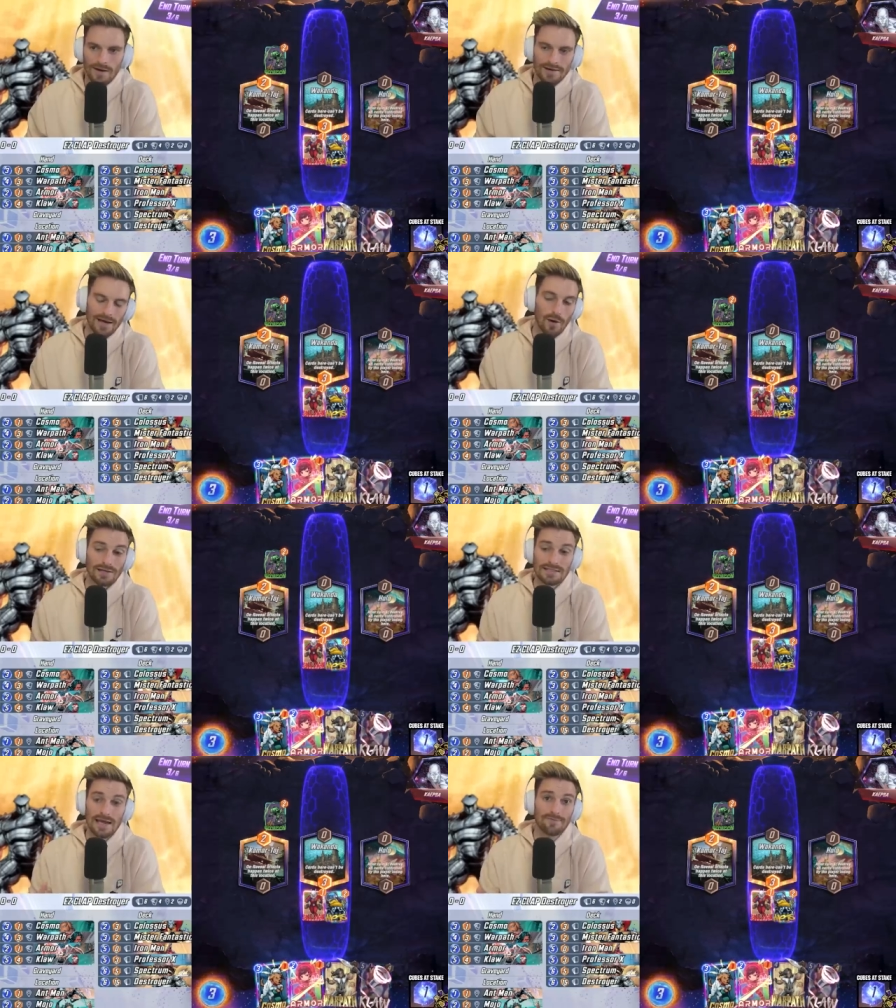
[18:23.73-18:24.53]
Now,
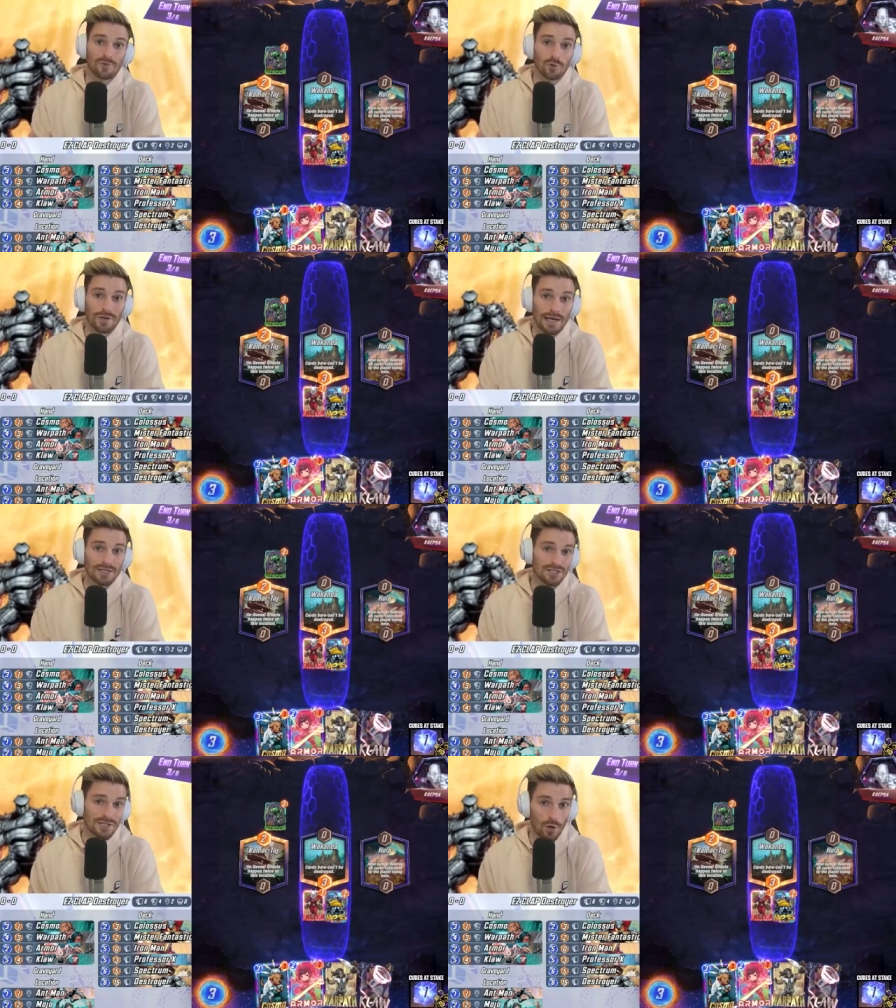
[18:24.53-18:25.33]
I did have Luke
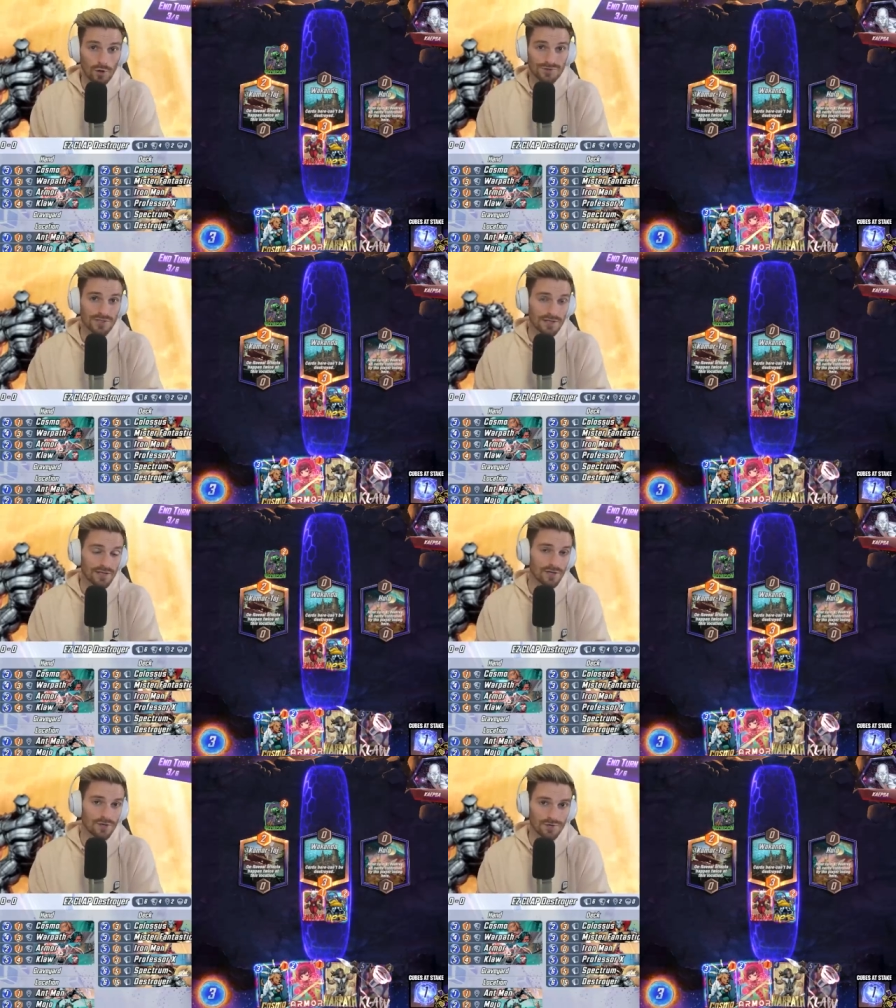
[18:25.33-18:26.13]
Cage as an
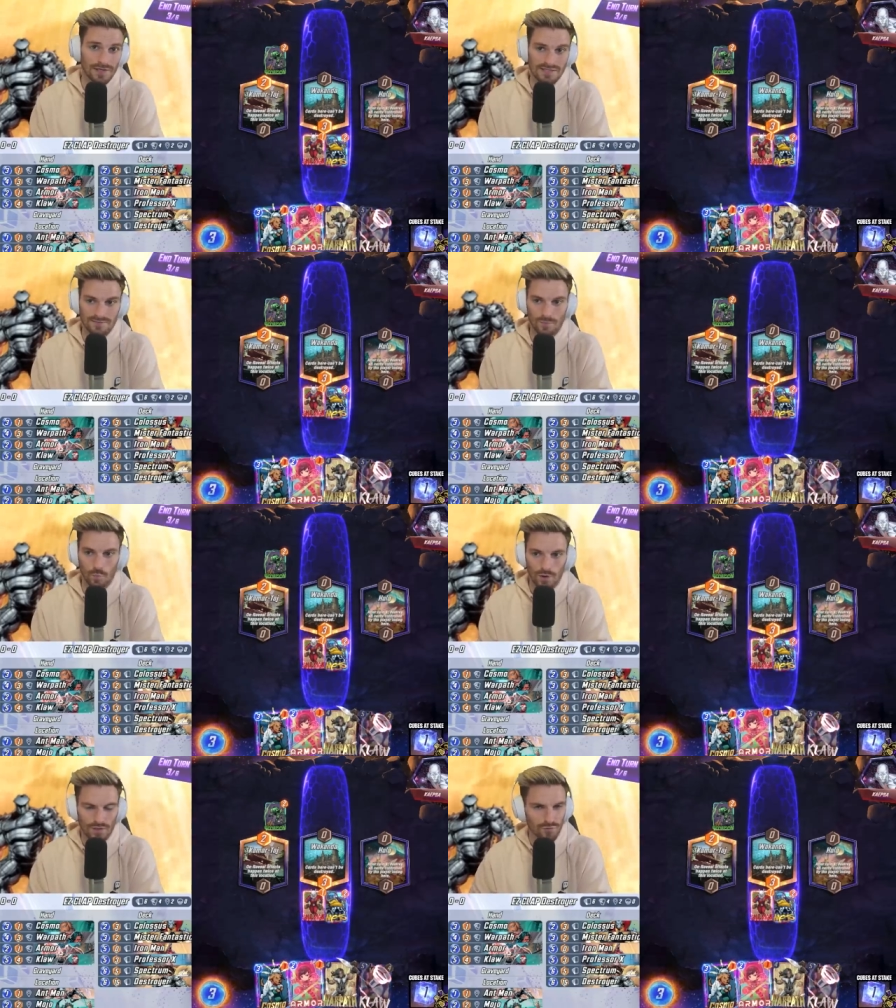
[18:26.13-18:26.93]
alternate card. That's
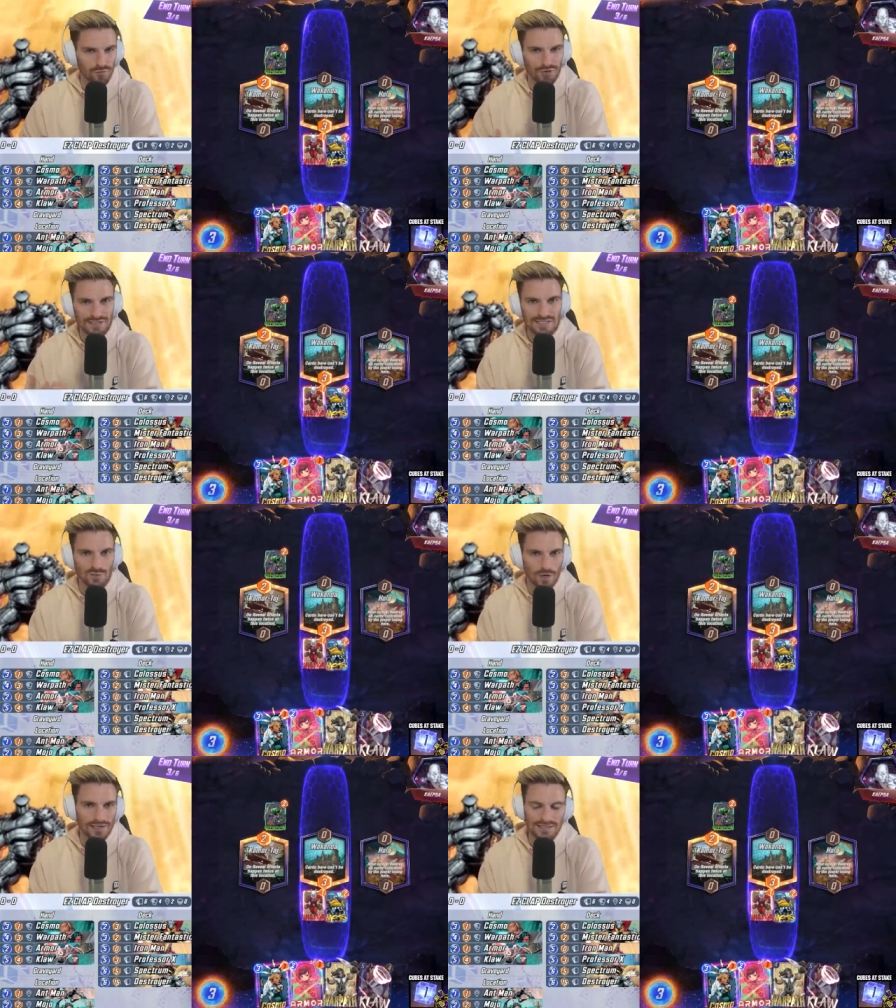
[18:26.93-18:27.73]
one of the
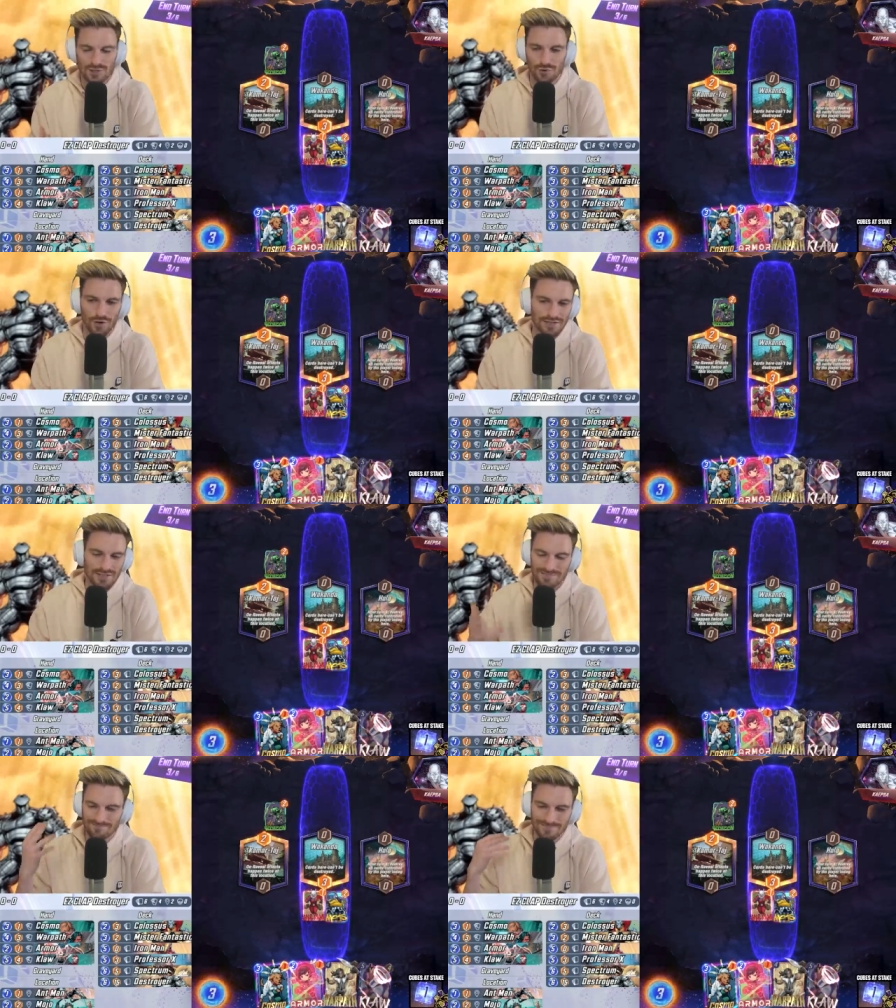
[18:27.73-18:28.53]
reasons why he's great,
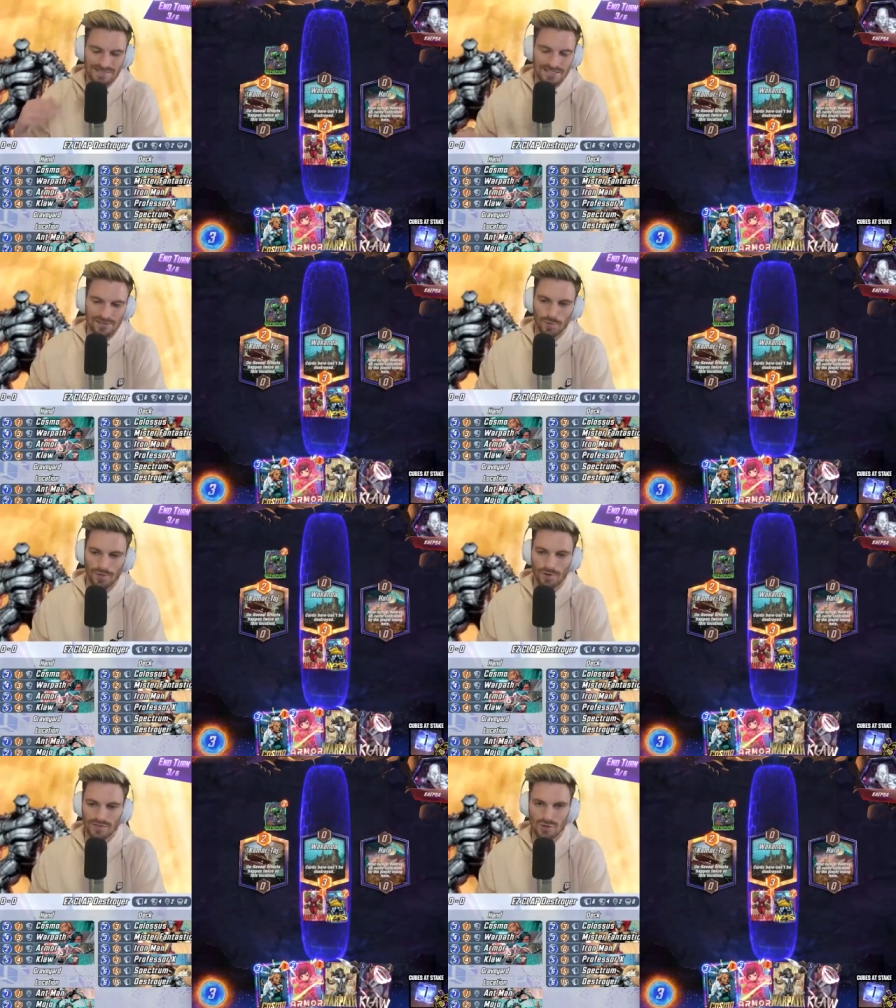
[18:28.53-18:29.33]
just dealing with
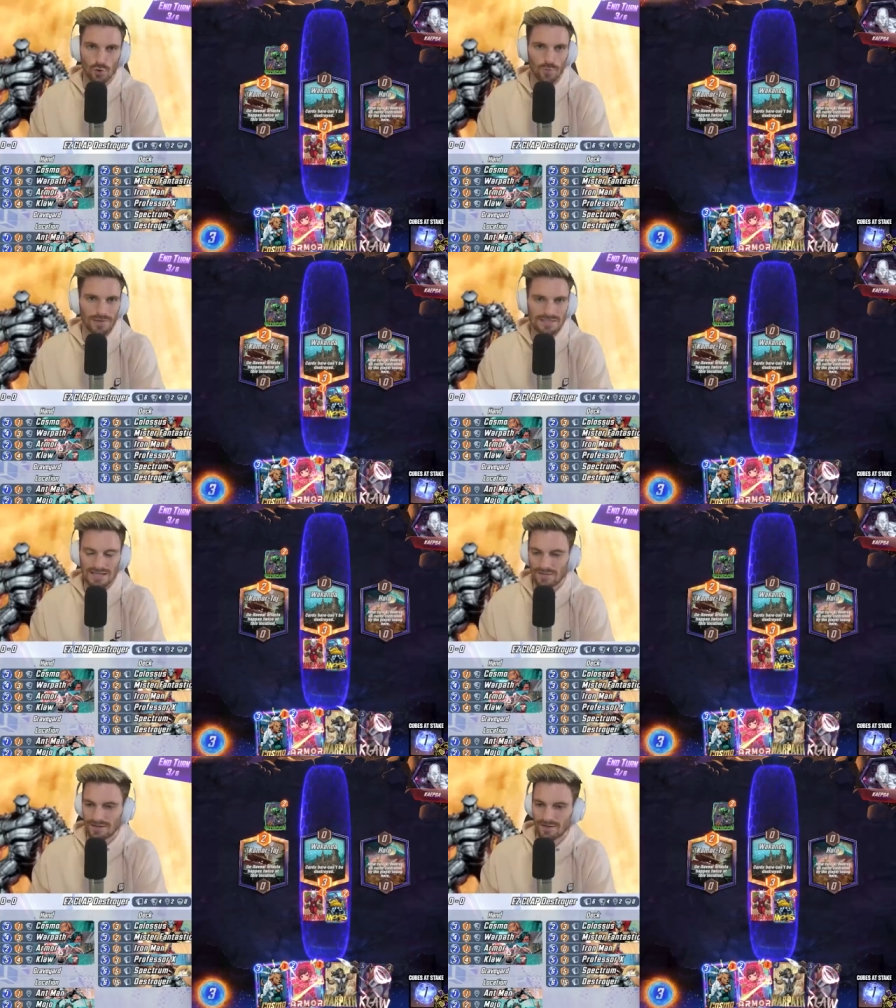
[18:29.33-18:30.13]
all the Scorpions
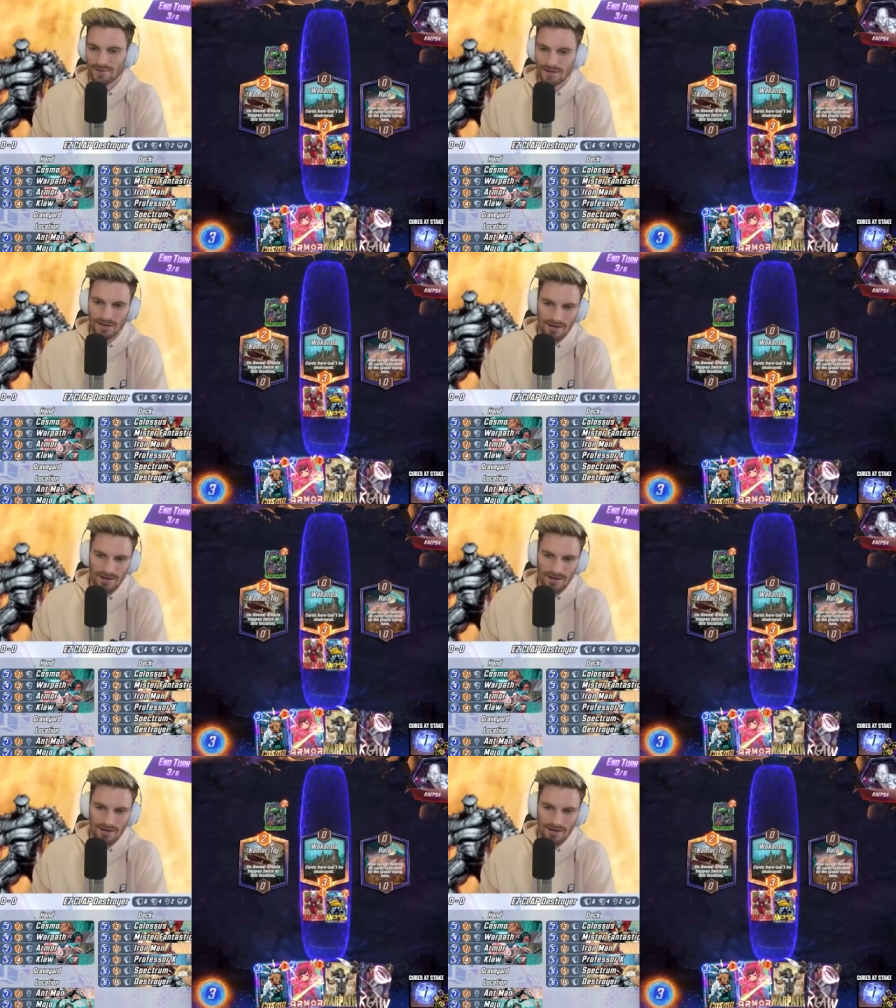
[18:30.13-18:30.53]
out there.